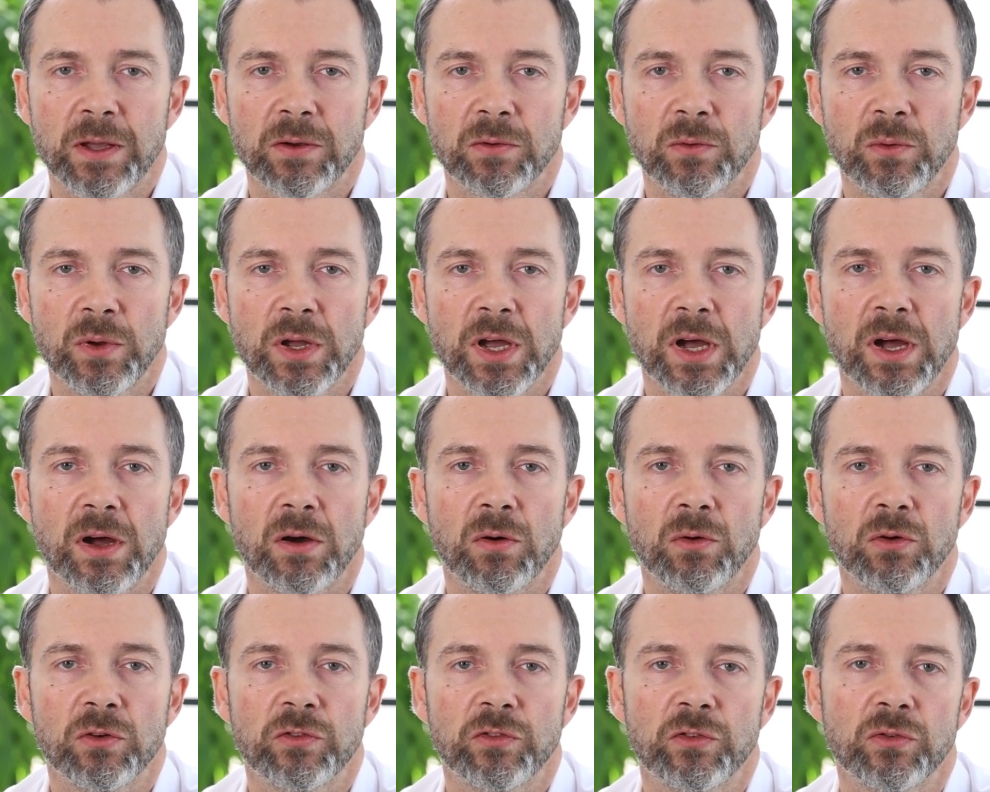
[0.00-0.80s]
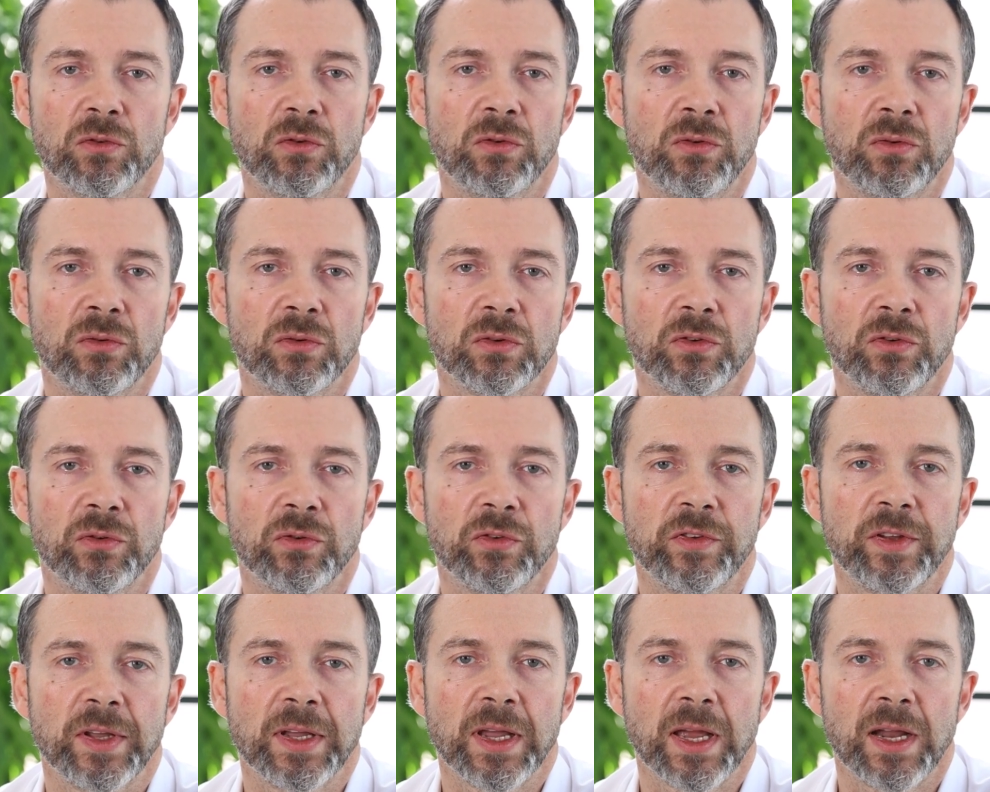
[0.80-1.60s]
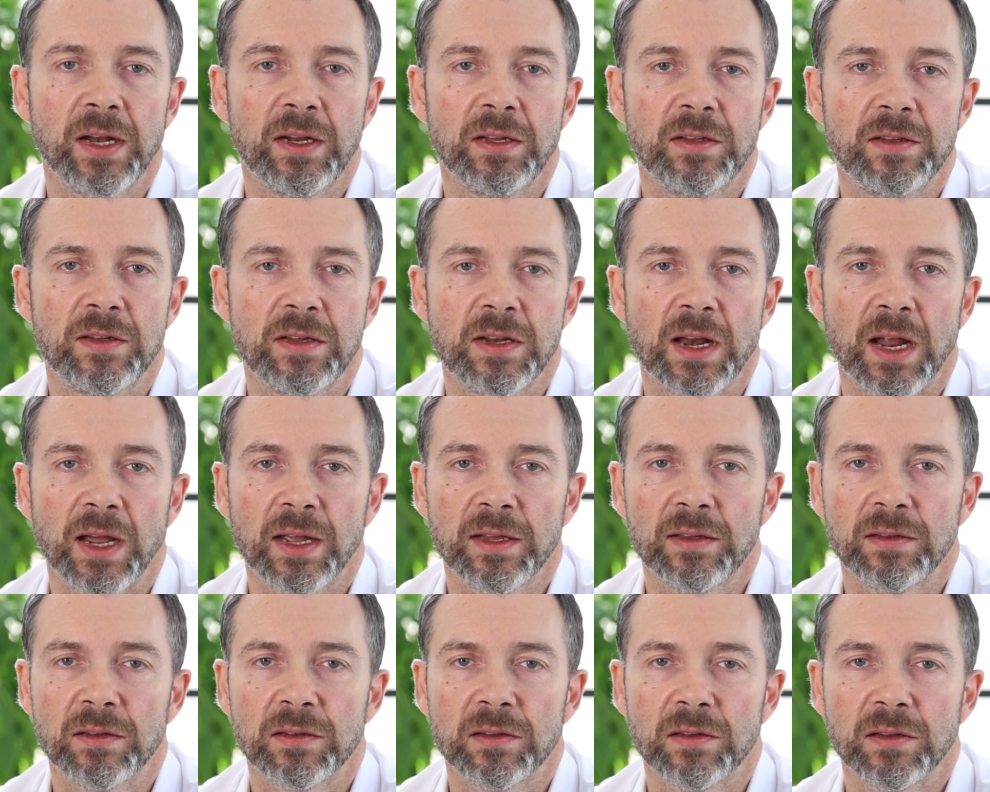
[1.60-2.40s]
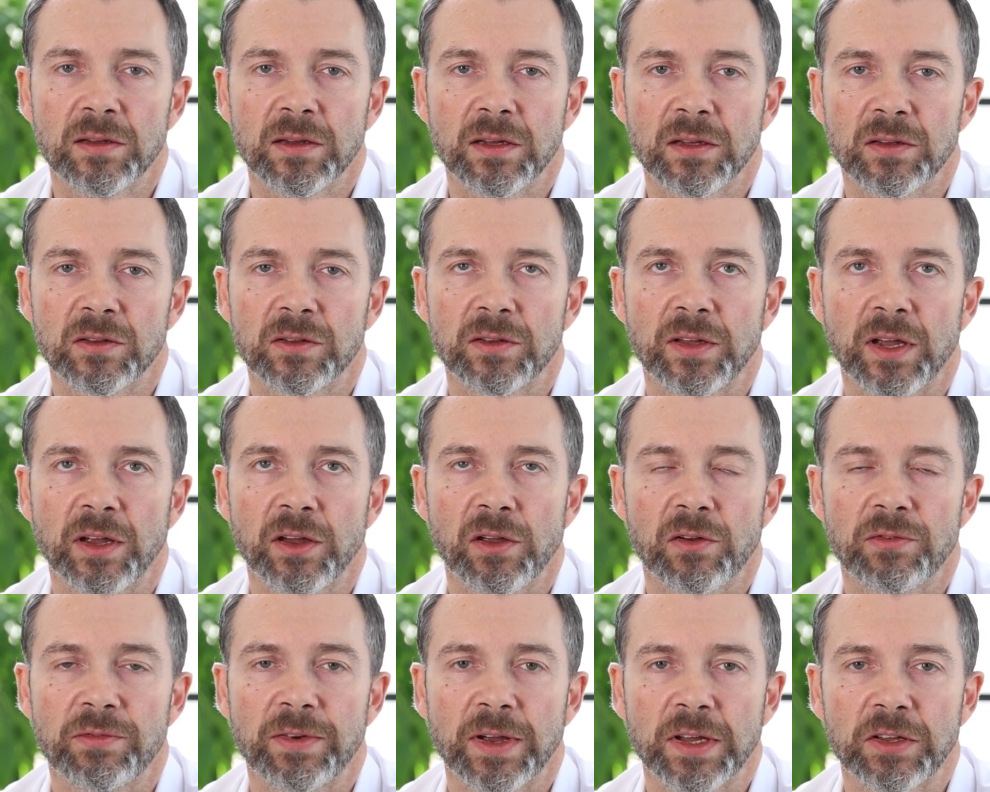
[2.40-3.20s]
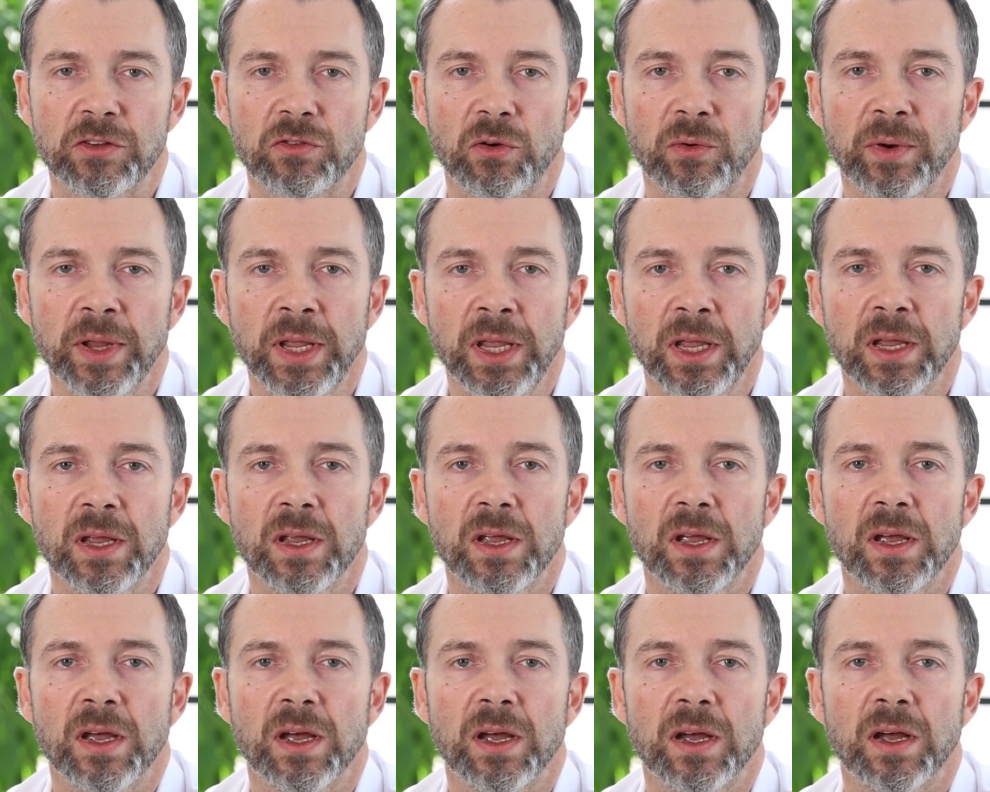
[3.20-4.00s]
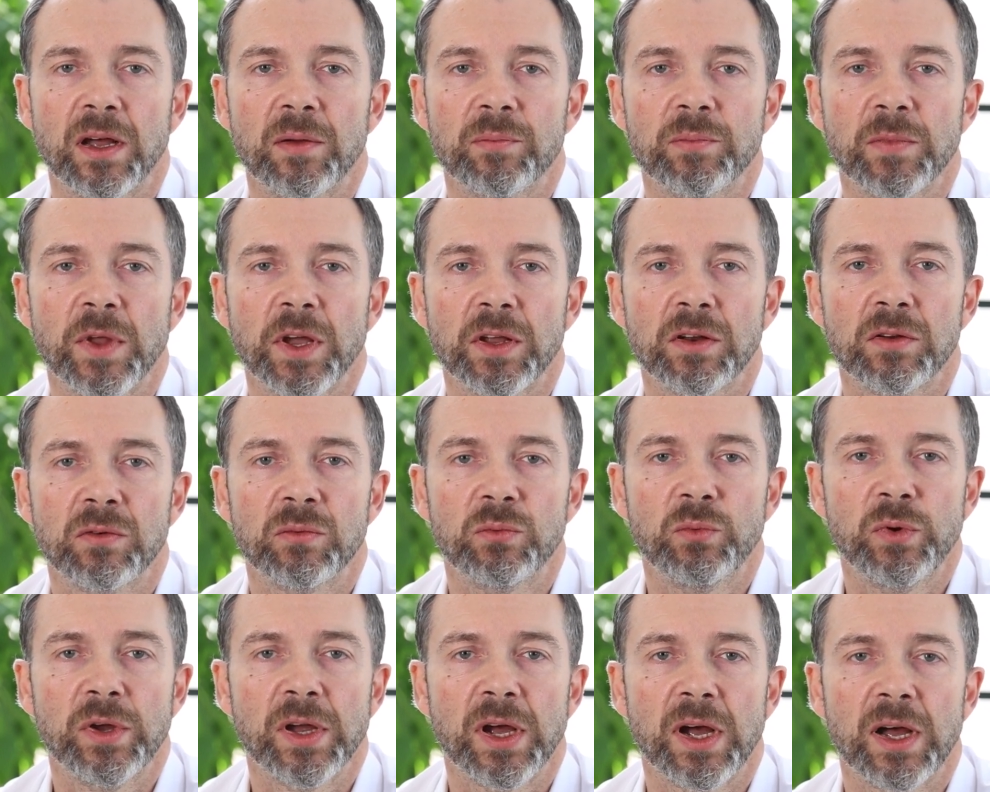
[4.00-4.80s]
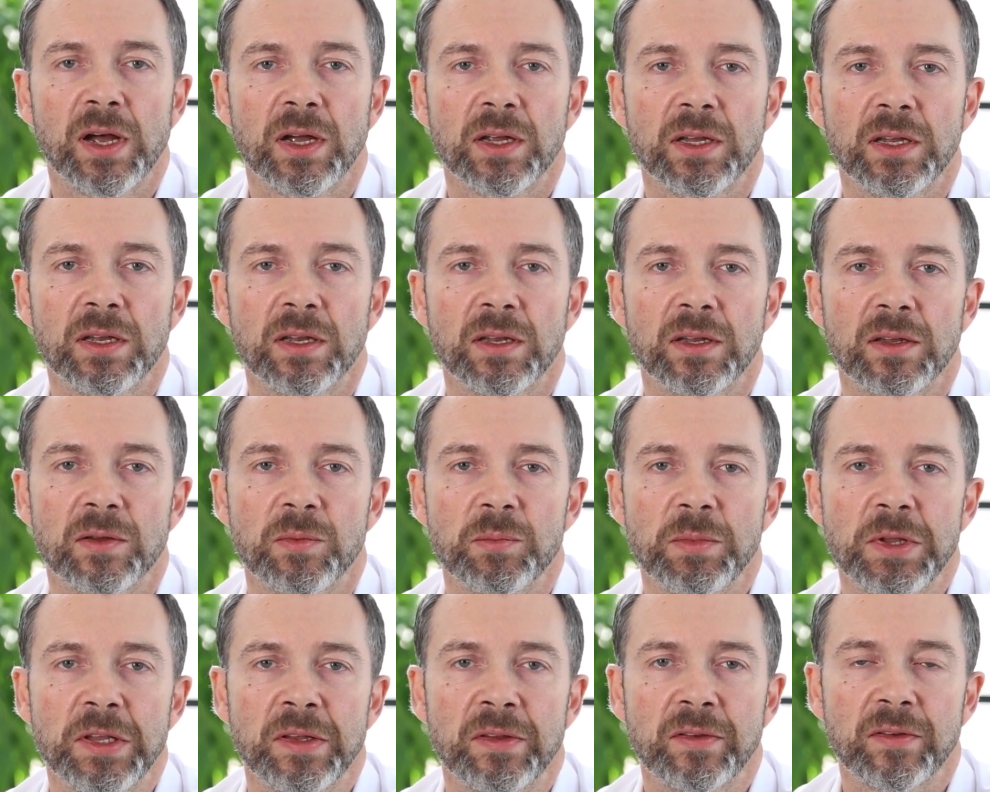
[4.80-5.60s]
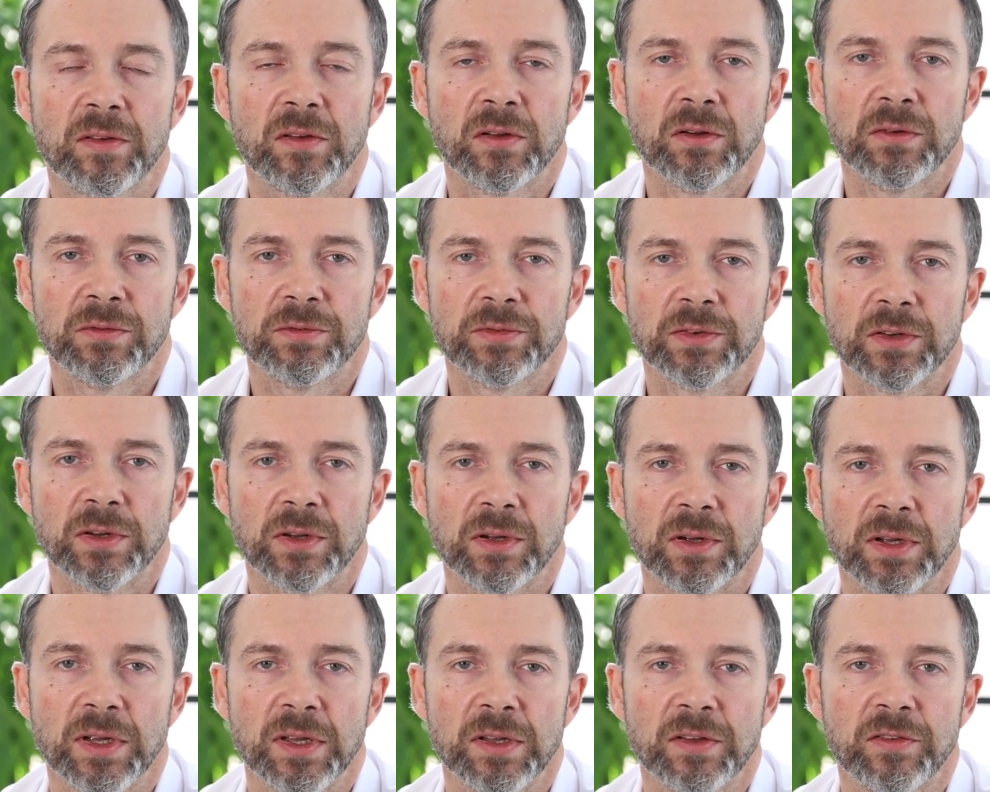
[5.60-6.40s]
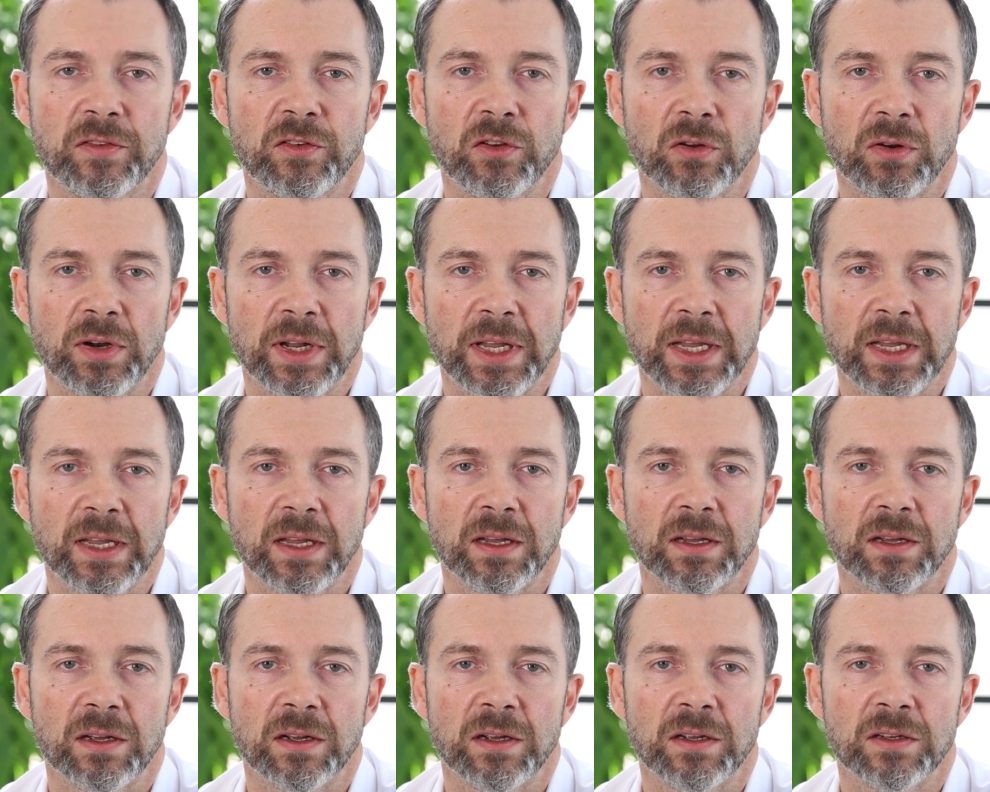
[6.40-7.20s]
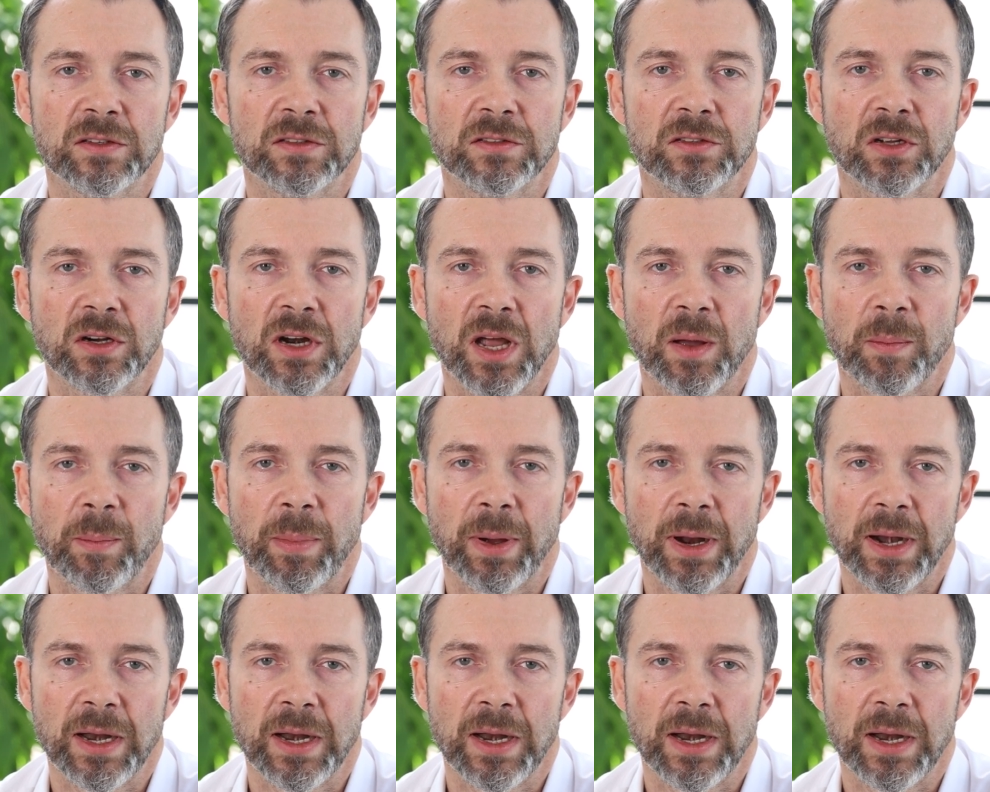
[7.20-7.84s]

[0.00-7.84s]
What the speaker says: We are also using LED light in the entire factory, and we are in the midst of installing a solar